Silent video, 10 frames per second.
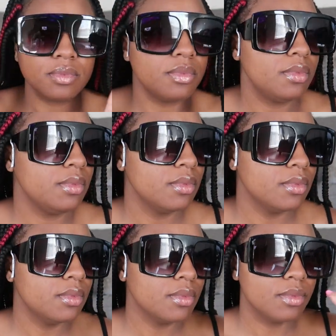
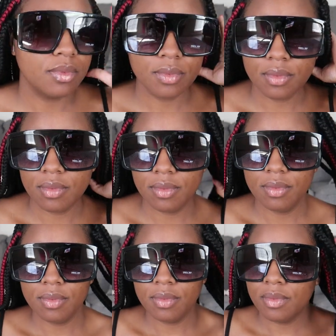
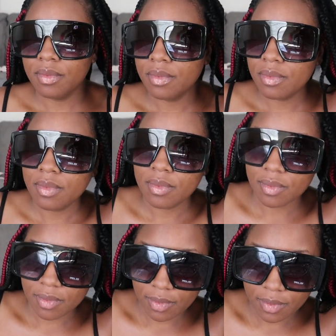
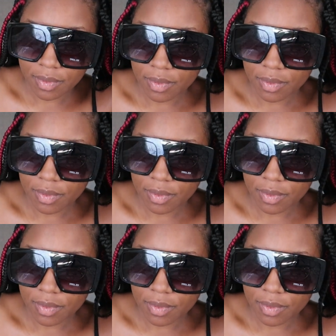[no speech]